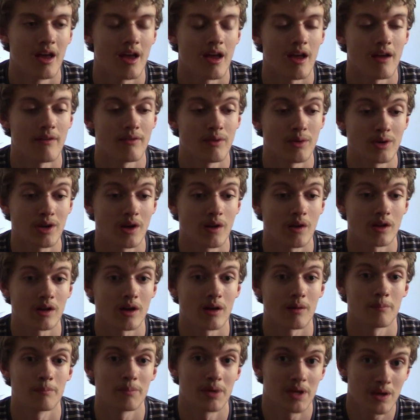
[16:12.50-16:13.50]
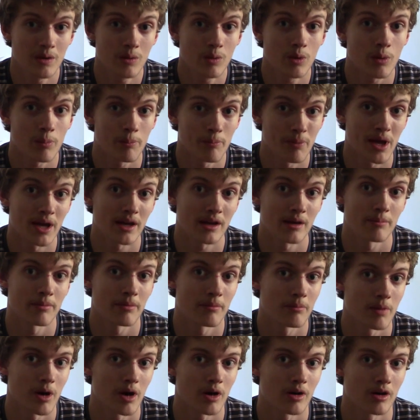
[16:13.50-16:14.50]
If you tell a computer, pick up a
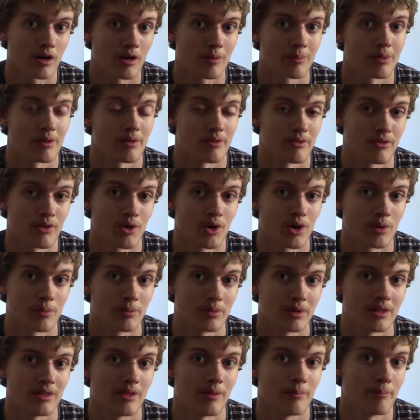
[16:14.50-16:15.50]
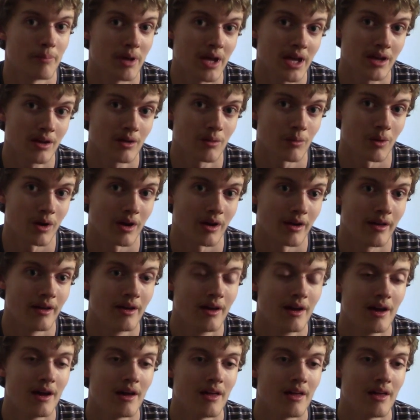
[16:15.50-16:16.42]
marker, preferably the pink one,